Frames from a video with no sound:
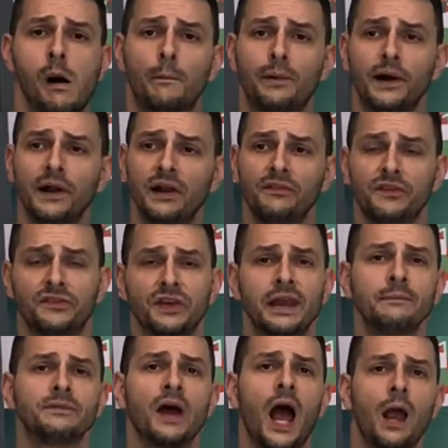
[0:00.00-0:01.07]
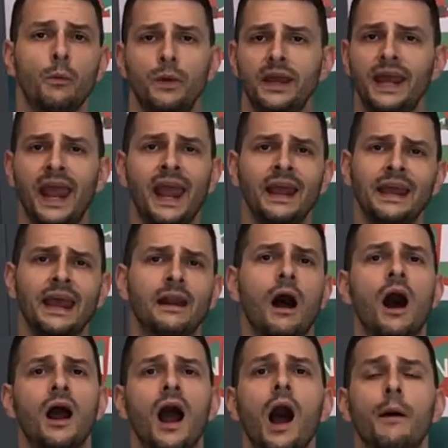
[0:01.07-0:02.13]
But at the same time, we can't get
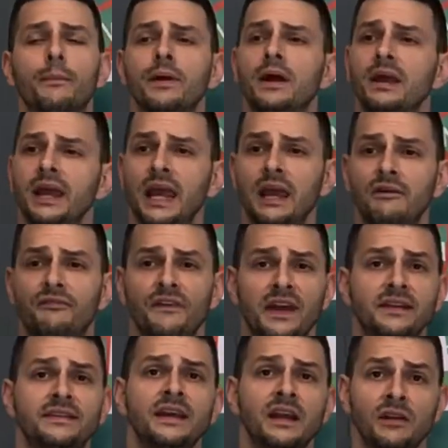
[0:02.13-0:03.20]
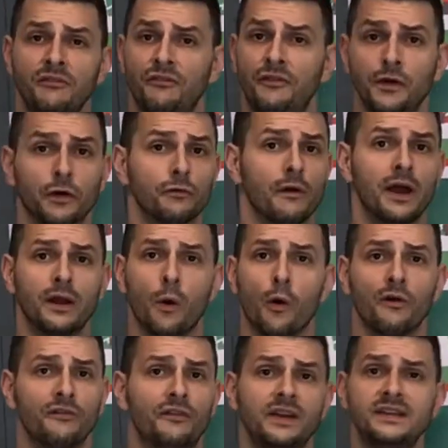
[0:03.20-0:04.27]
hung up if it didn't feel right
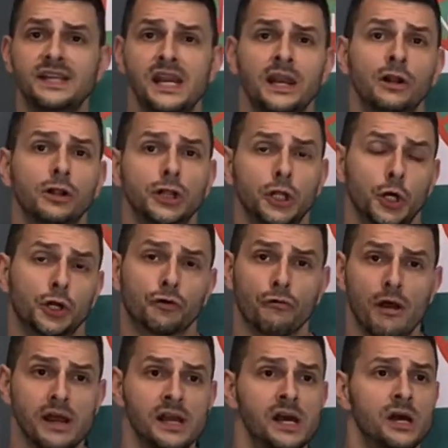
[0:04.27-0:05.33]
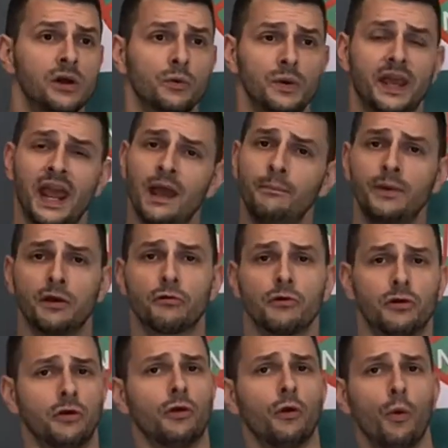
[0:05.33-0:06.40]
or if it didn't look right. we can't be
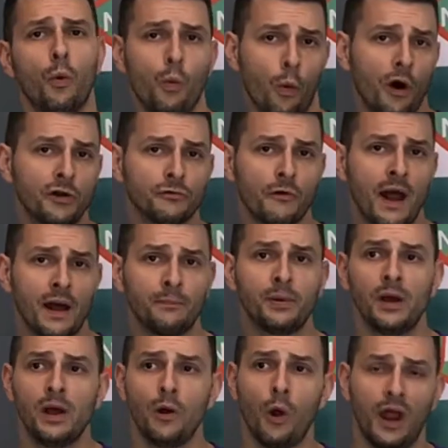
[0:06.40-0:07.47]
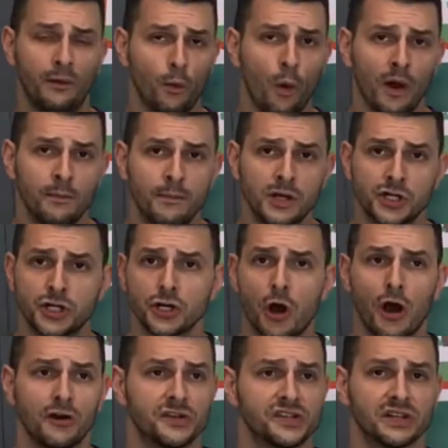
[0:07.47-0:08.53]
critical. One rep and one missed
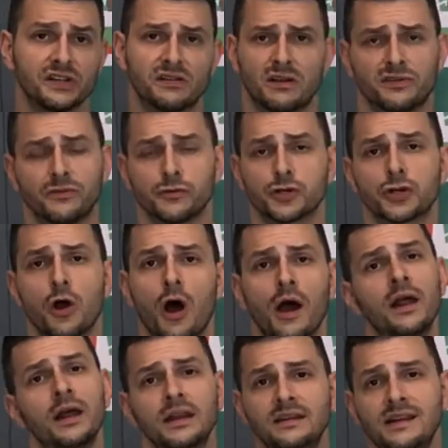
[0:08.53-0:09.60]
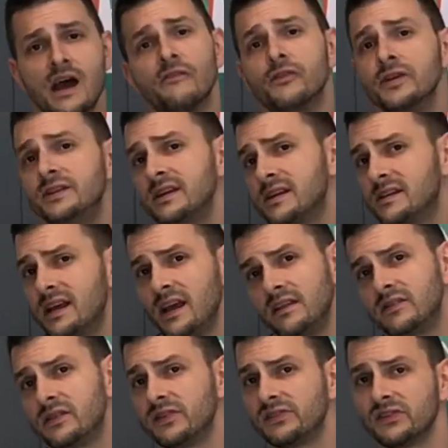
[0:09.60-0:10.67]
shot or successful shot never
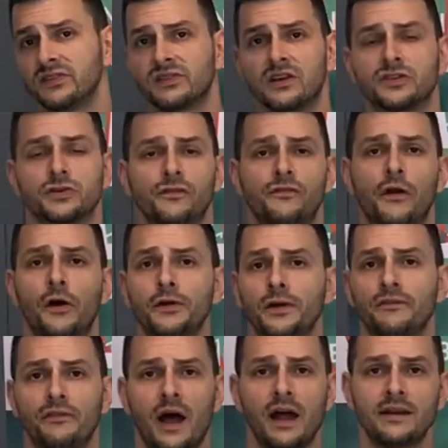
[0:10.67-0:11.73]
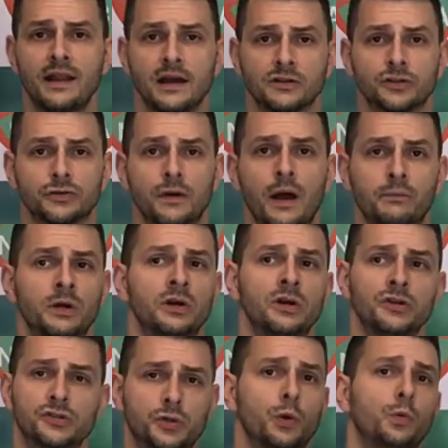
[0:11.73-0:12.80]
dictates the success or failure of that next rep.
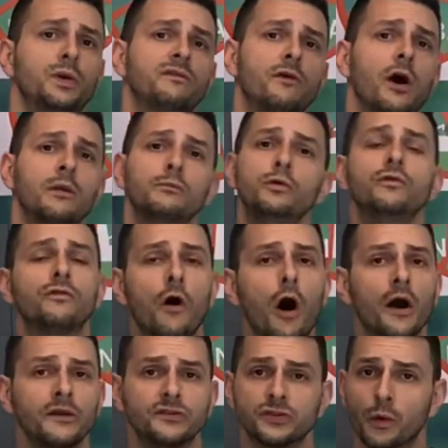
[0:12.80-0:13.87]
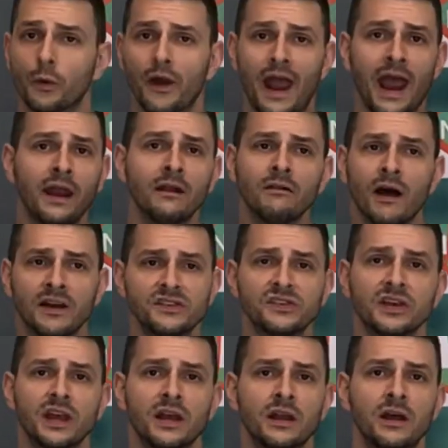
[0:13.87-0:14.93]
So we've got to move on. So we're
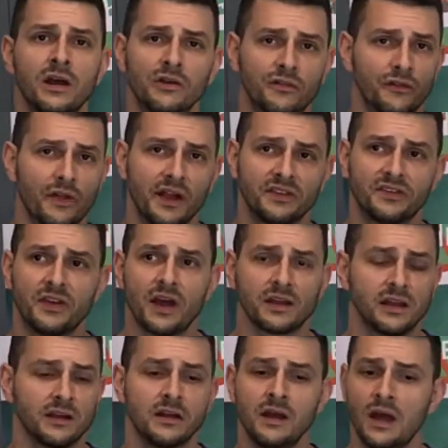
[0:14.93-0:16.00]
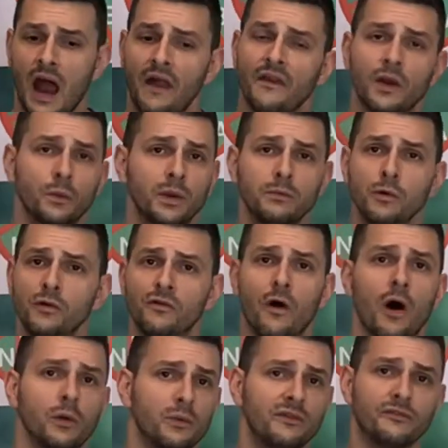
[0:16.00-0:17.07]
analyzing it for that second and then we move
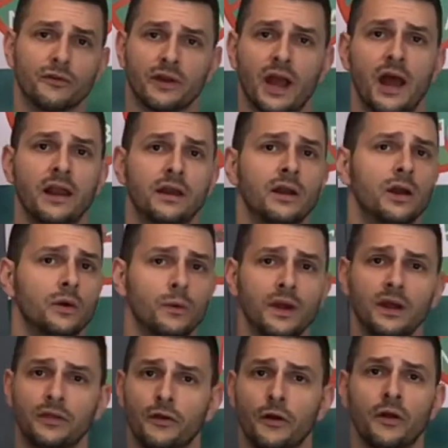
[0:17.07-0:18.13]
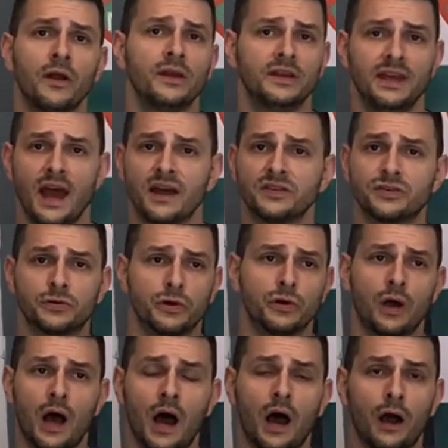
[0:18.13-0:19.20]
on, we forget it. We either, yes,
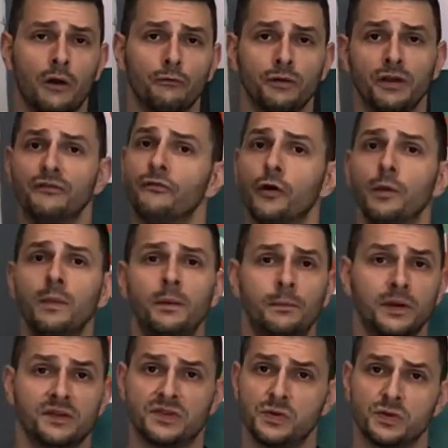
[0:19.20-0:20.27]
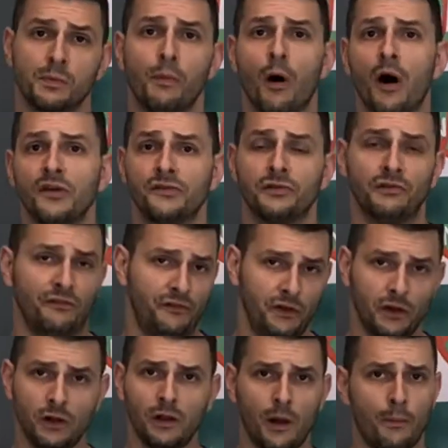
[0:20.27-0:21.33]
uh, reaffirm it because there's a positive
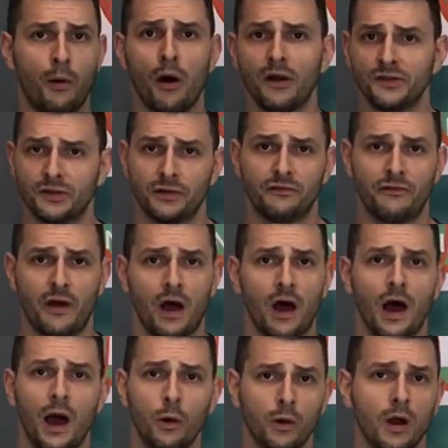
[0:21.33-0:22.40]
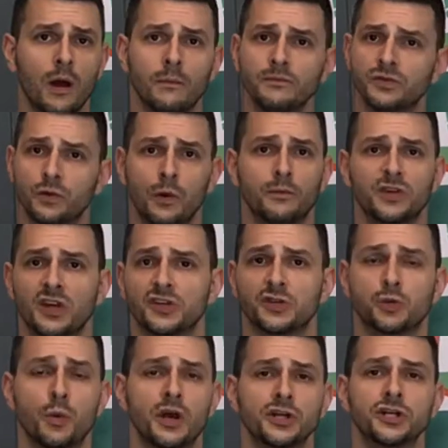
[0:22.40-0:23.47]
feel, a positive uh, outcome, so a
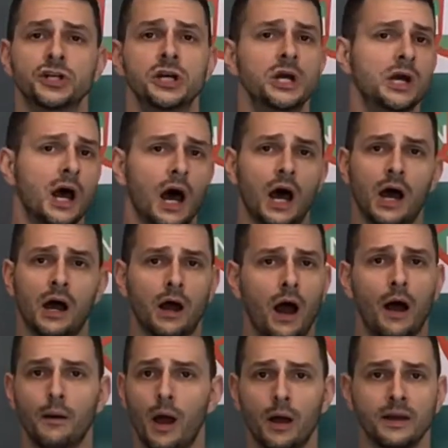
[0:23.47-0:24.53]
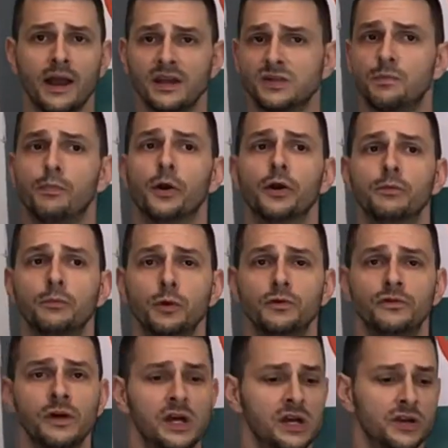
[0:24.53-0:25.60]
swish, uh, a, a, nice burn
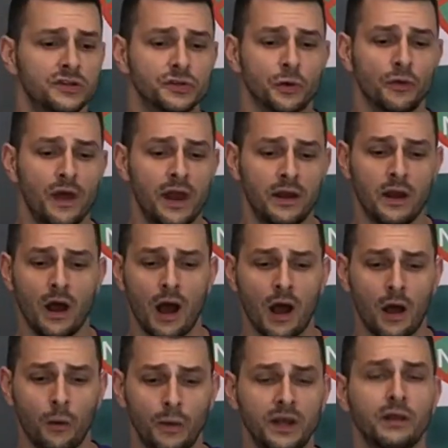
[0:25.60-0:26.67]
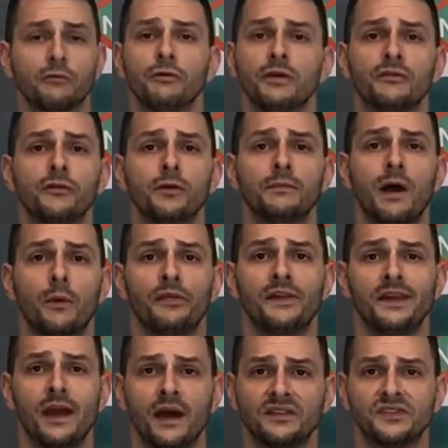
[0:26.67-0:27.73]
move. So then uh, we can reaffirm that with
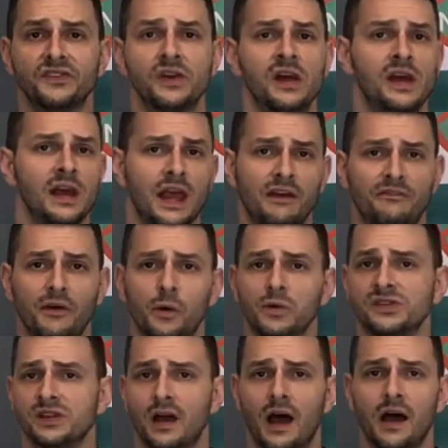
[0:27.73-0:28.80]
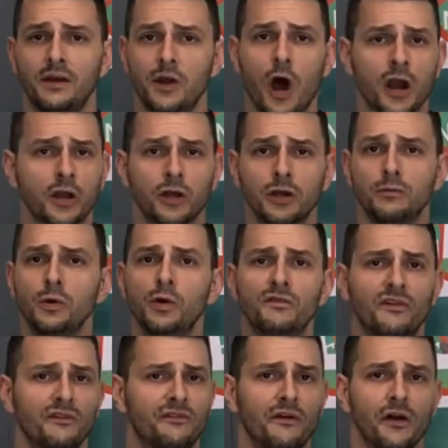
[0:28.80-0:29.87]
a yes, if it was a, a not a good
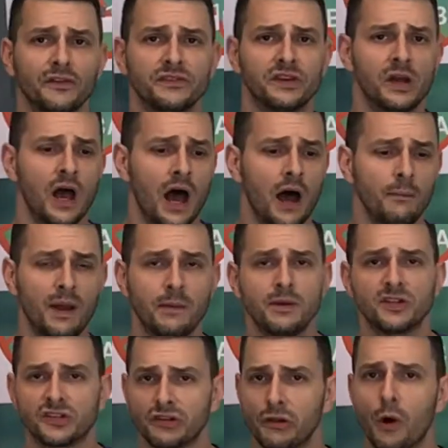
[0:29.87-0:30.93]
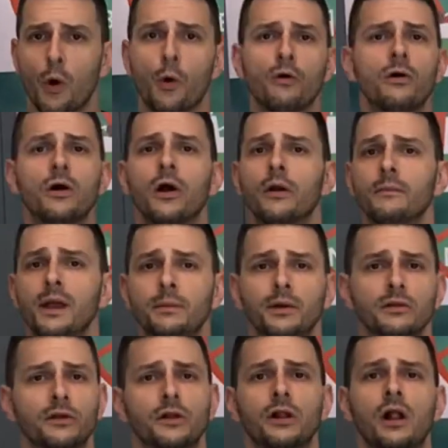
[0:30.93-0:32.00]
move, it felt uh, maybe slow or maybe
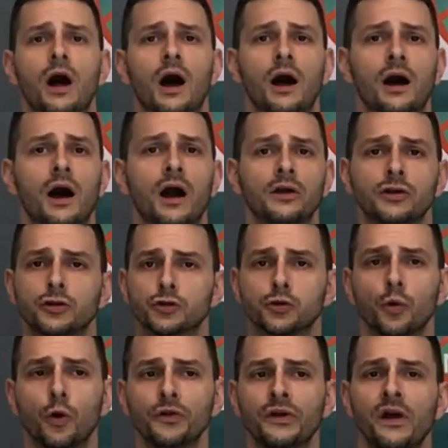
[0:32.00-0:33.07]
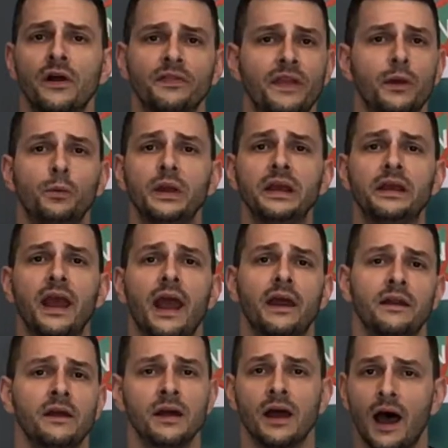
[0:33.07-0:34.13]
a little uh, uncontrolled, then we
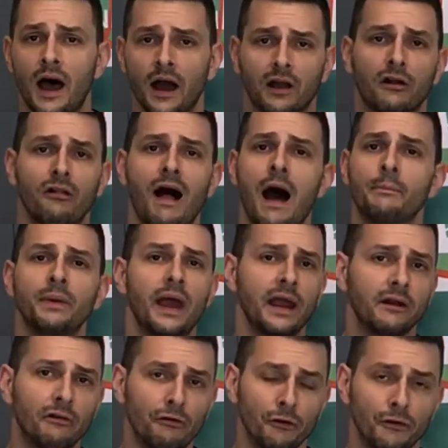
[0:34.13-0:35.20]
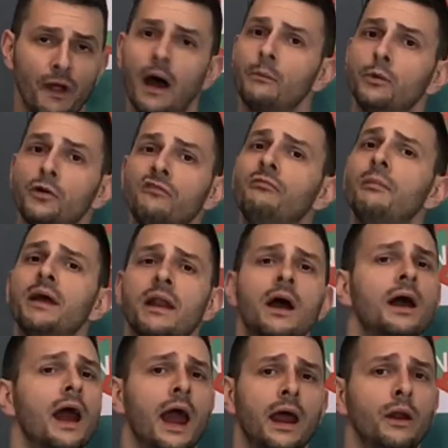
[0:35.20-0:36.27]
can uh, clap include that movement.
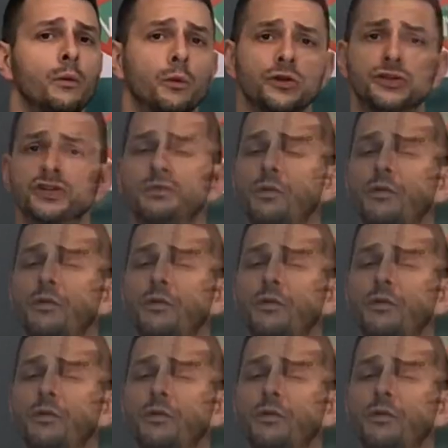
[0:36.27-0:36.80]
And we're just